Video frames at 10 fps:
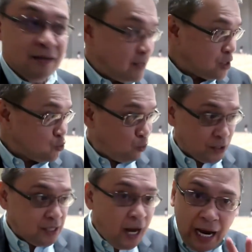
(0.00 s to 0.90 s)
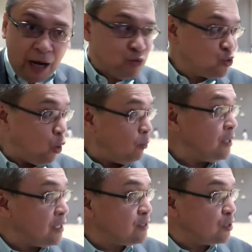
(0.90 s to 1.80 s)
right? That was how
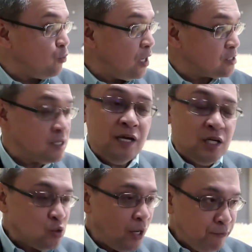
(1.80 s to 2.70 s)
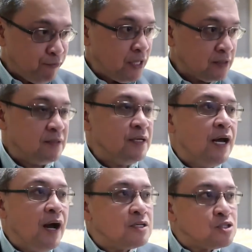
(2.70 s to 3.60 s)
dominant it was. Okay. So I felt
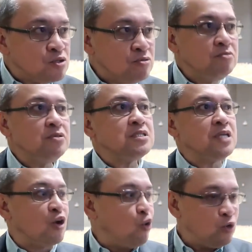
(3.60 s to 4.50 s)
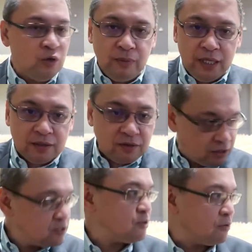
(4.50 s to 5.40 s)
as soon as the economy
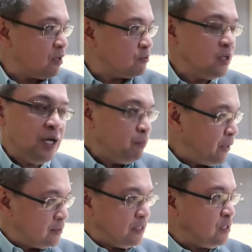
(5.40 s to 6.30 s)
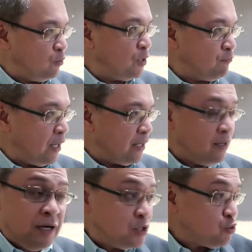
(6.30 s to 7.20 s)
turns around, PLDT will
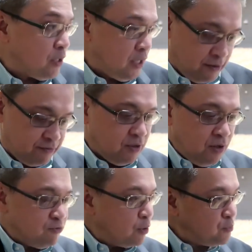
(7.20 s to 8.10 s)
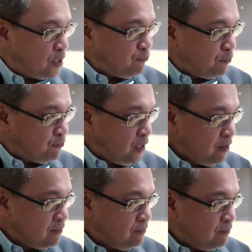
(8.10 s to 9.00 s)
fly. And sure enough, from
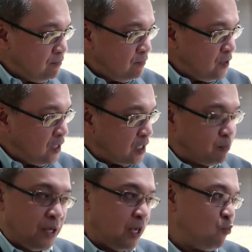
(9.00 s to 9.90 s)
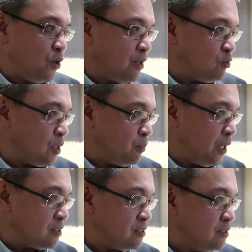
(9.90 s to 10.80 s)
350, it became
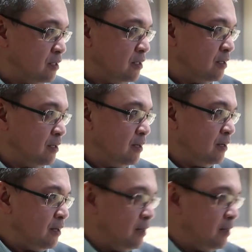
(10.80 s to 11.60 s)
1,000 mm, mm.